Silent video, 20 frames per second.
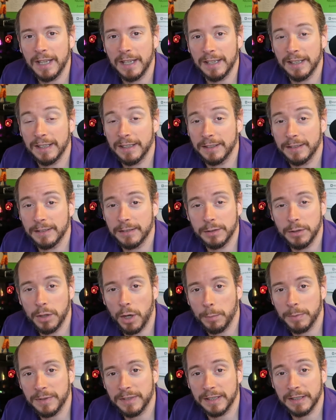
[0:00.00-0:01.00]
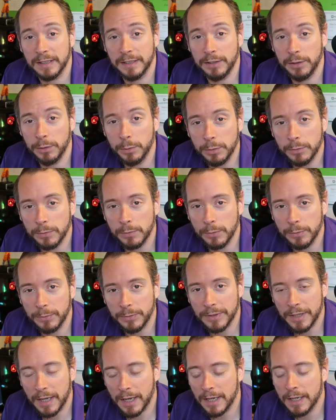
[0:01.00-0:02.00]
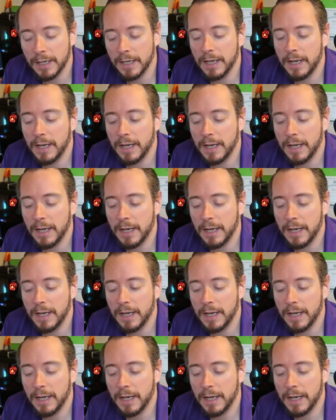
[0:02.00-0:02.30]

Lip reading: is not particularly useful for that.